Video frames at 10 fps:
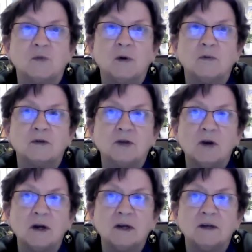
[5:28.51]
what we're
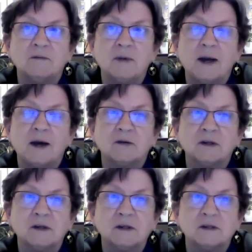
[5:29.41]
talking about
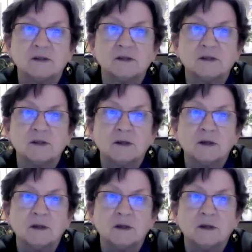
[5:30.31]
is